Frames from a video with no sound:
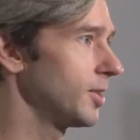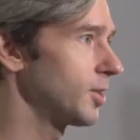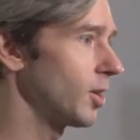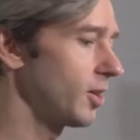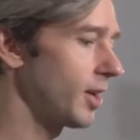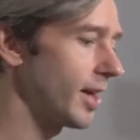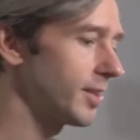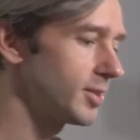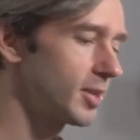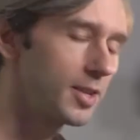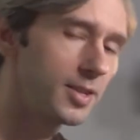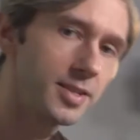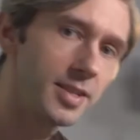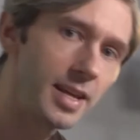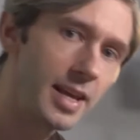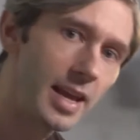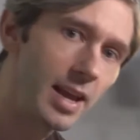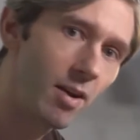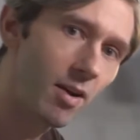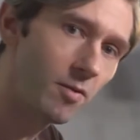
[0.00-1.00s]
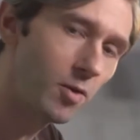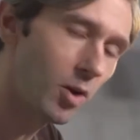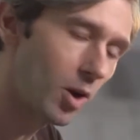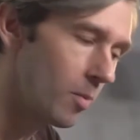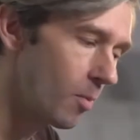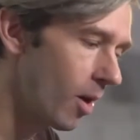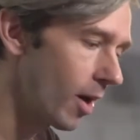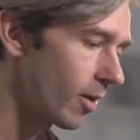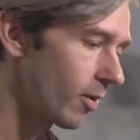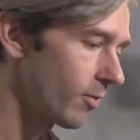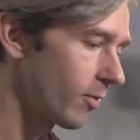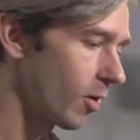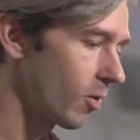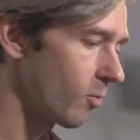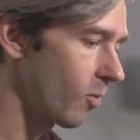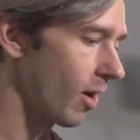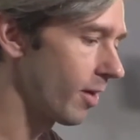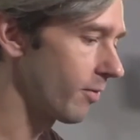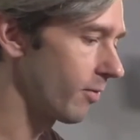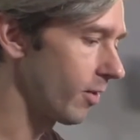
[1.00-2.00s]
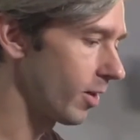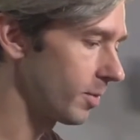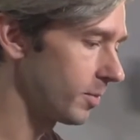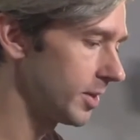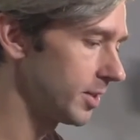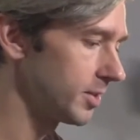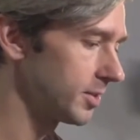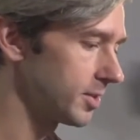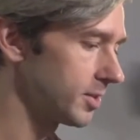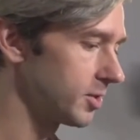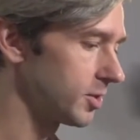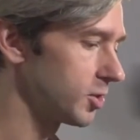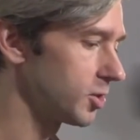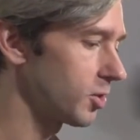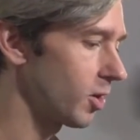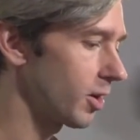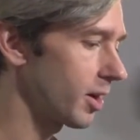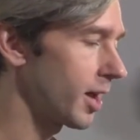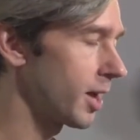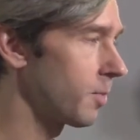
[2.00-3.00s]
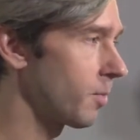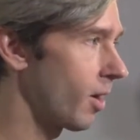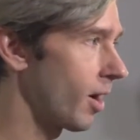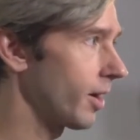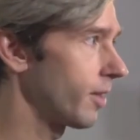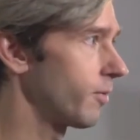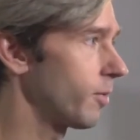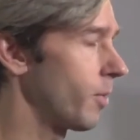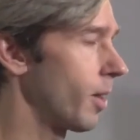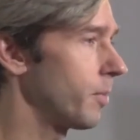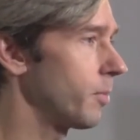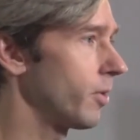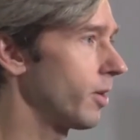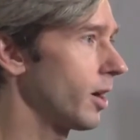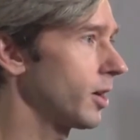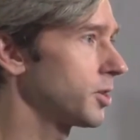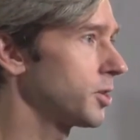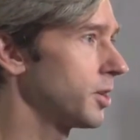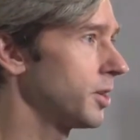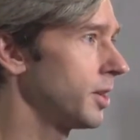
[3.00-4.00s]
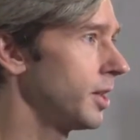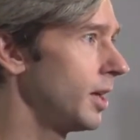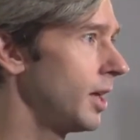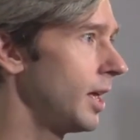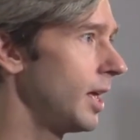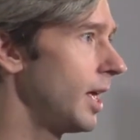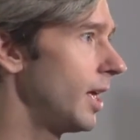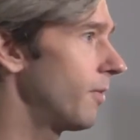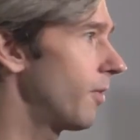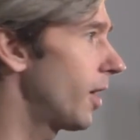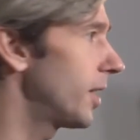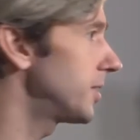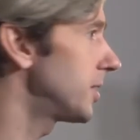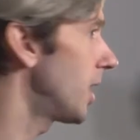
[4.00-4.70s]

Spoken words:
So as you can see here, I've got a microphone right in front of me. This is a shotgun mic for my production. If I